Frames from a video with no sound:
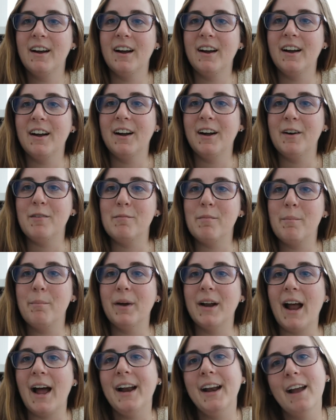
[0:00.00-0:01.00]
Um,
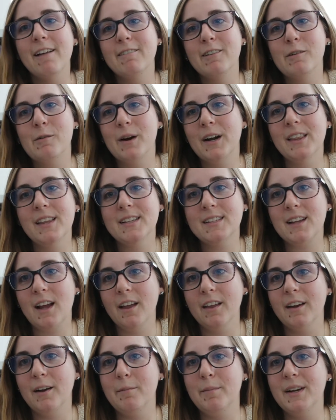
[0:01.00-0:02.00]
but I never wear this
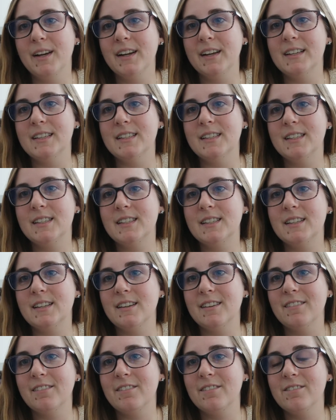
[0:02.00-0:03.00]
color because
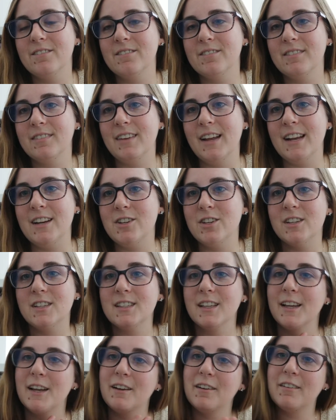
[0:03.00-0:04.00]
it
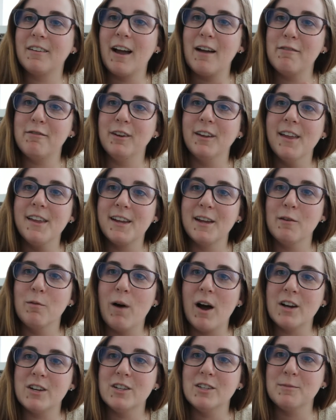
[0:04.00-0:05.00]
just like, I feel like it
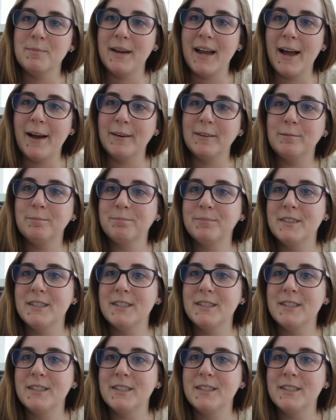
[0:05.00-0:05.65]
washes me out.